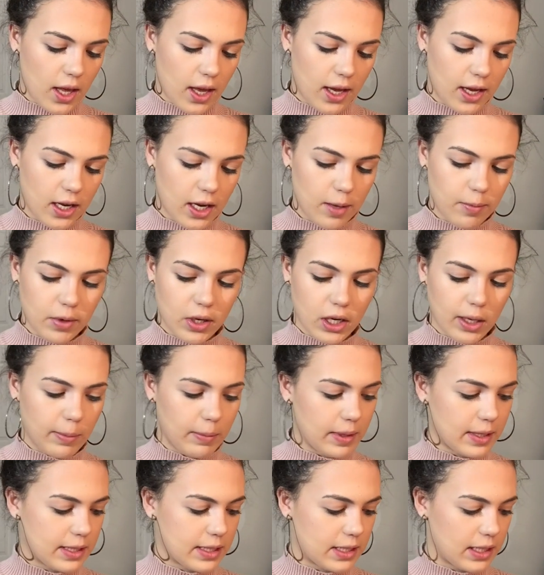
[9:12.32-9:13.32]
And I'm going to
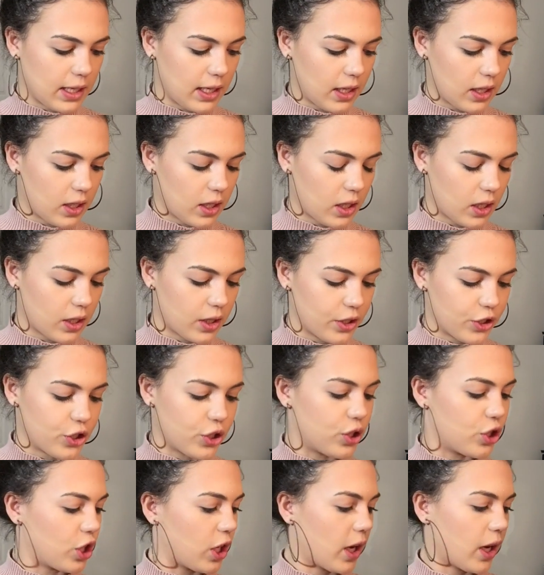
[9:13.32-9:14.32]
be taking the
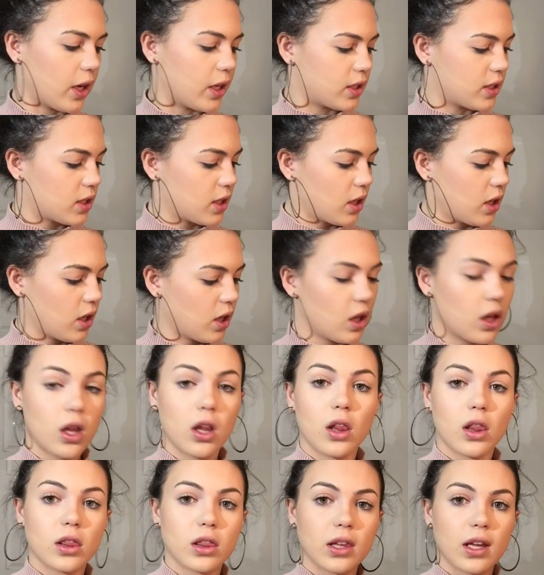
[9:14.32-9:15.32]
shades
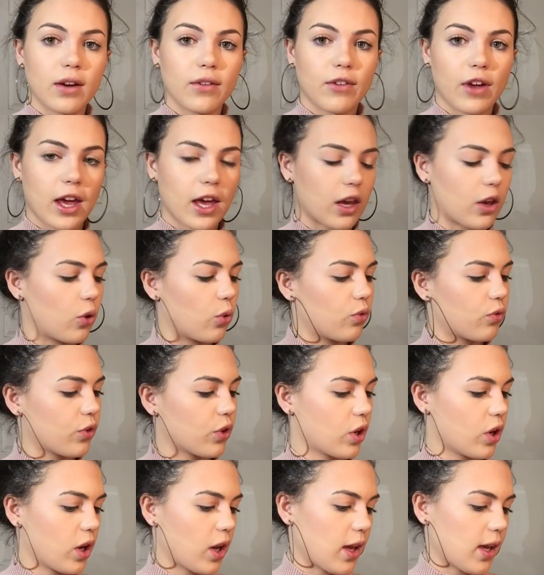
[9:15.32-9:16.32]
Love
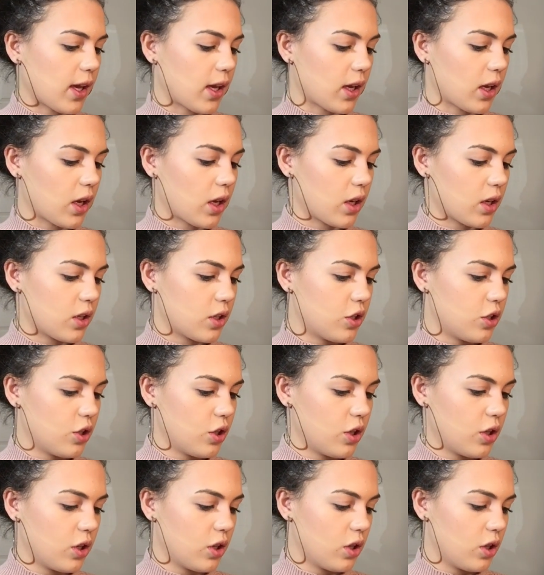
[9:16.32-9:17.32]
Hangover and
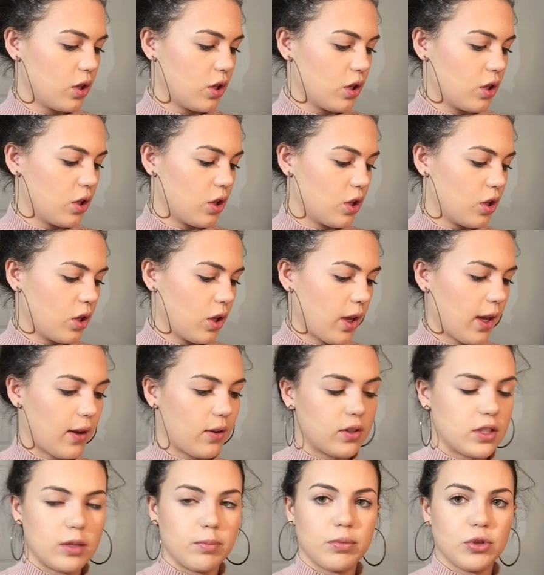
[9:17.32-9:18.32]
How
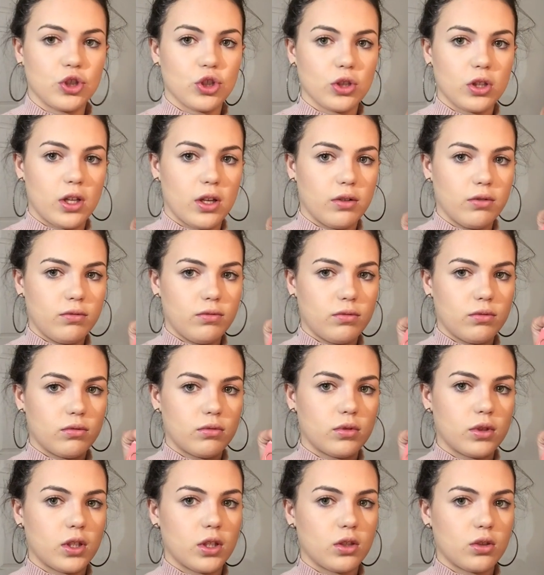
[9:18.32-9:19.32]
Deep Is Your Love.
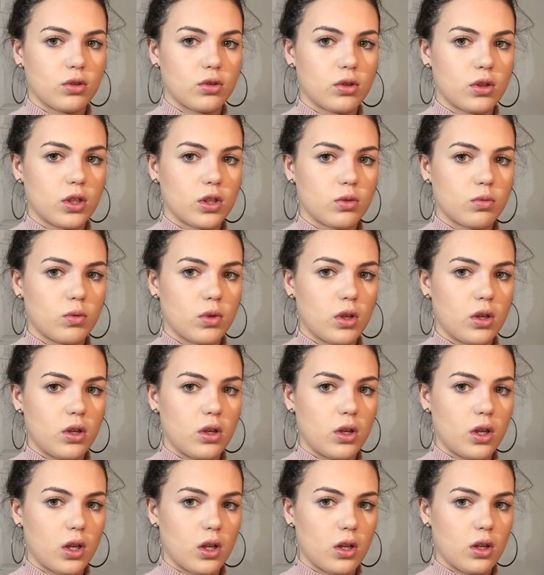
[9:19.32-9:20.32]
This one
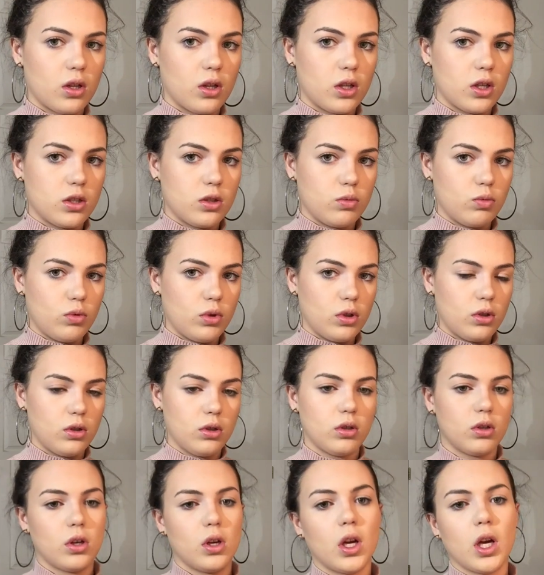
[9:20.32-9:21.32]
and this one.
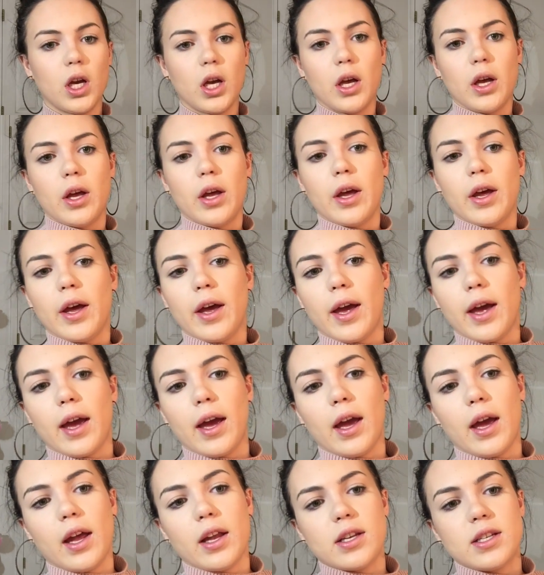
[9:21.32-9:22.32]

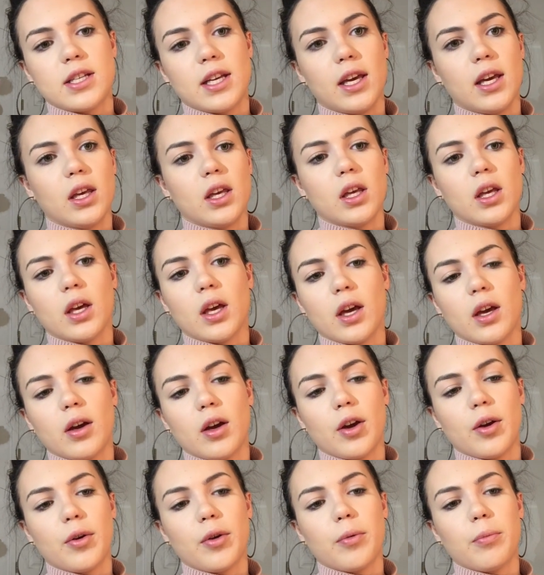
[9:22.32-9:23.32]
And taking
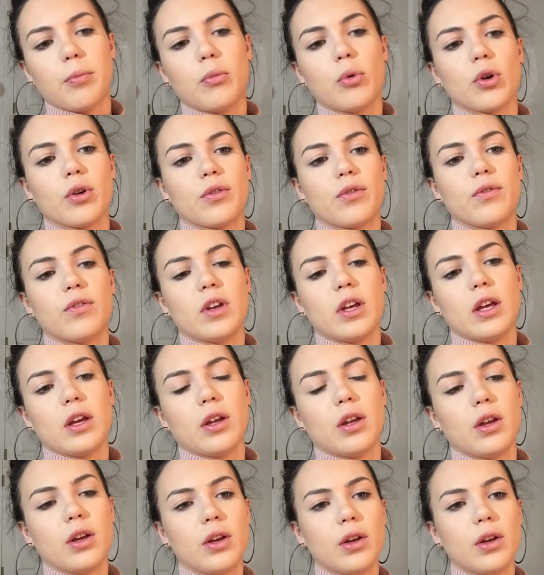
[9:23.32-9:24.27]
a Morphe